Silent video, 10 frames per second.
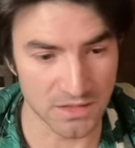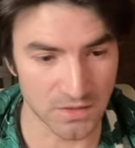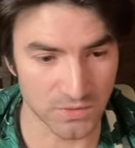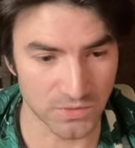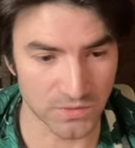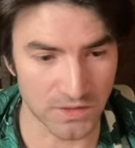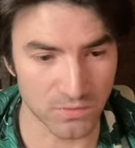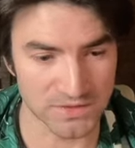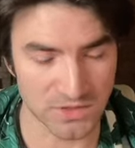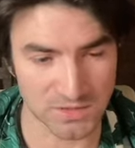Okay,
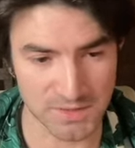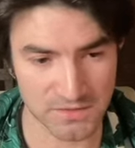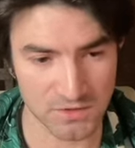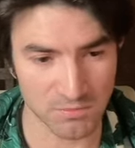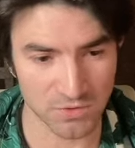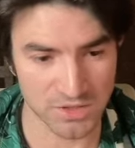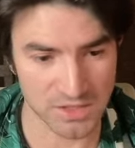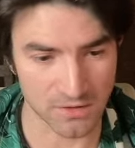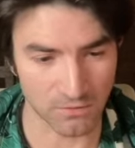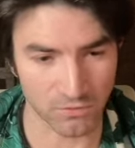we talked about the number of
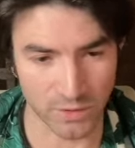shares.